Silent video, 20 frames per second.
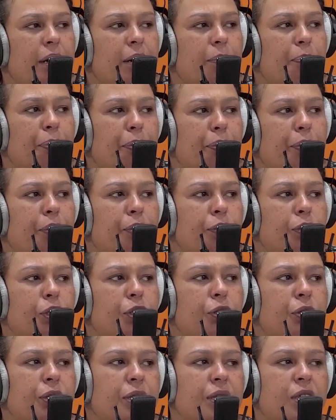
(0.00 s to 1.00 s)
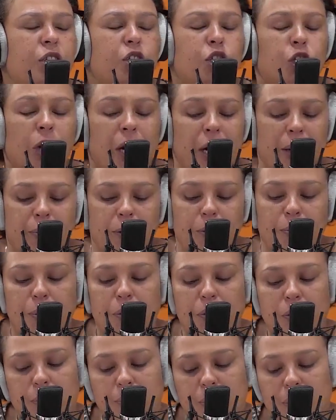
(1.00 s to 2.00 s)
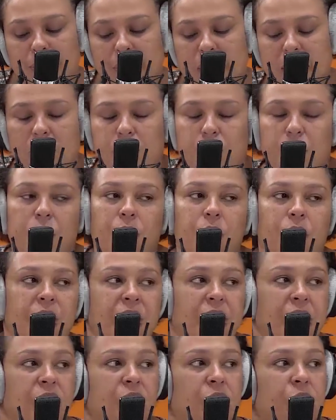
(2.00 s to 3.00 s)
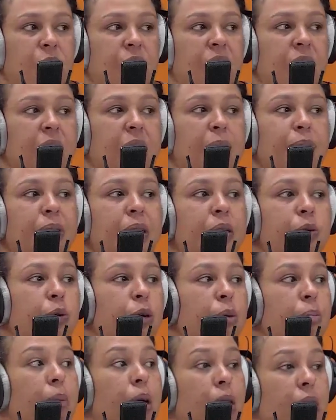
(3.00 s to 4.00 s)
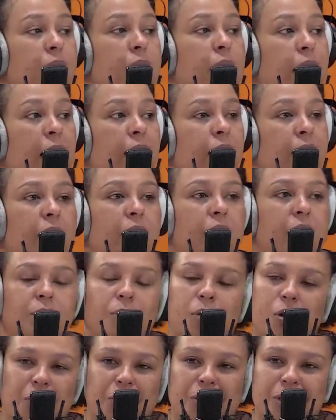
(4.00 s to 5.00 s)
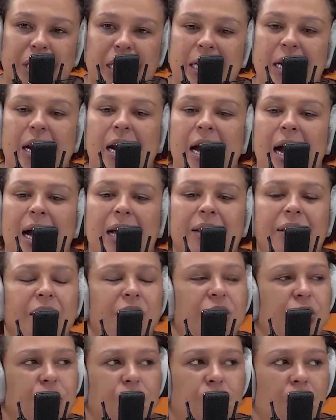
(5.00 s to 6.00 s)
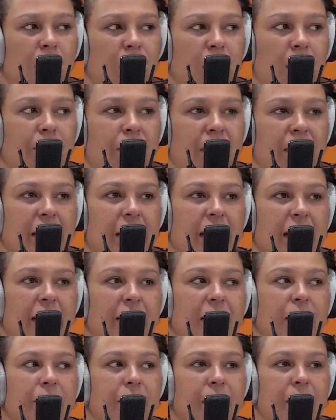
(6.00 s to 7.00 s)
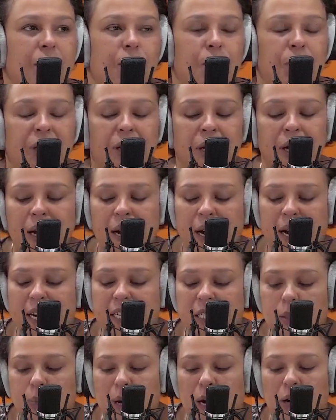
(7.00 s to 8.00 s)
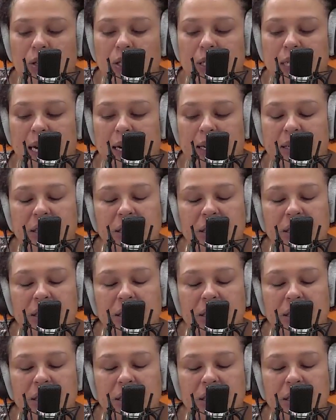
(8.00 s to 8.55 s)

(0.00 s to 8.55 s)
approach to this tribal problem, as we call it, is to accept that we're a multi-ethnic democracy, and there's no harm in that. And the minute we espouse that and